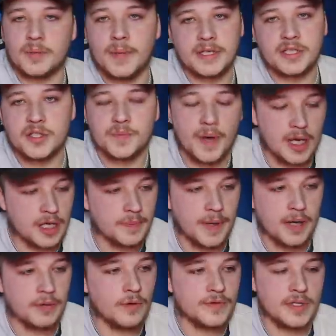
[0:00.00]
a message back
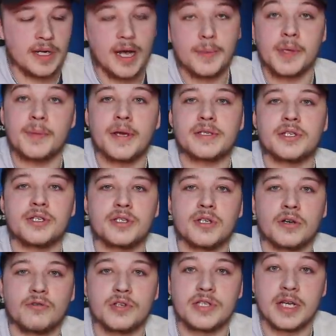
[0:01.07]
about obviously how many messages
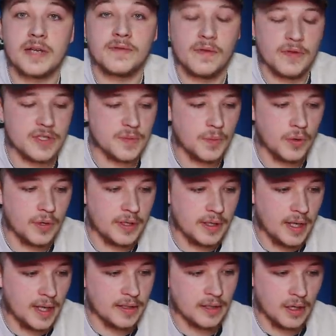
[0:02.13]
I'd received at this point
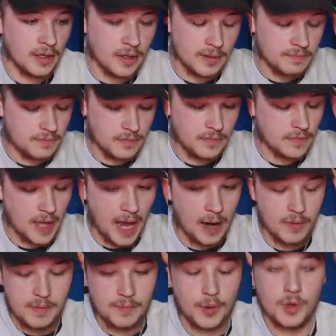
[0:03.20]
and
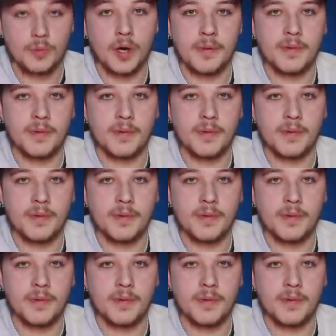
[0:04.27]
how it blew my